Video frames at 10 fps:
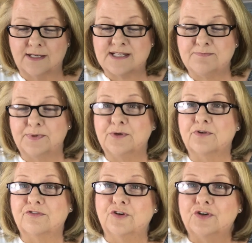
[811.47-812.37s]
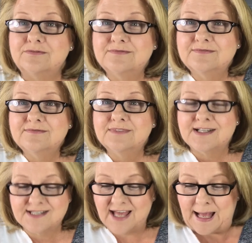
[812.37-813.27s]
it's beautiful.
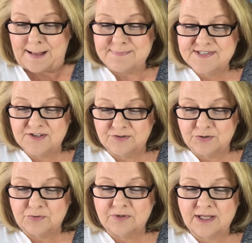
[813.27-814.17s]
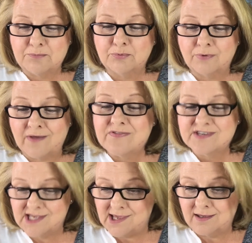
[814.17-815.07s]
It's absolutely
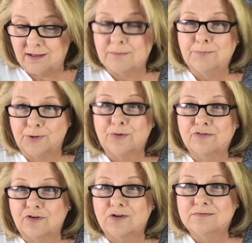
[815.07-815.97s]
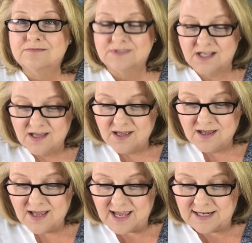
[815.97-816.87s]
breathtaking beautiful.
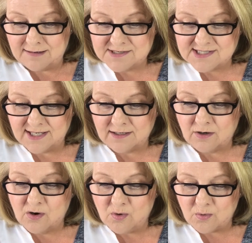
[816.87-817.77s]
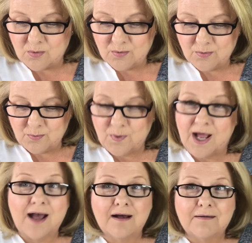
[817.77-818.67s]
And I was like, oh,
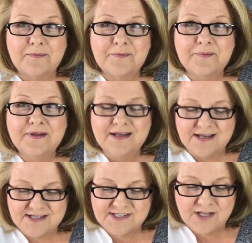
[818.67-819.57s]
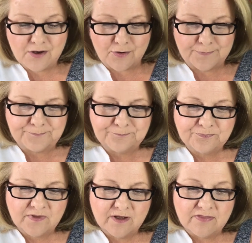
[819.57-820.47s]
wow. So
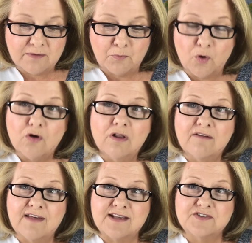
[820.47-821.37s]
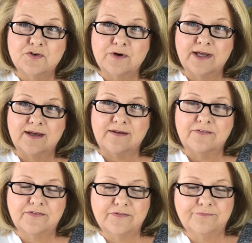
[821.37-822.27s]
the moral of that story
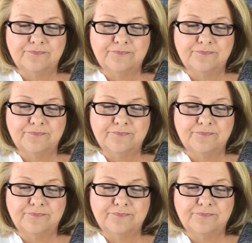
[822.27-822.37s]
is,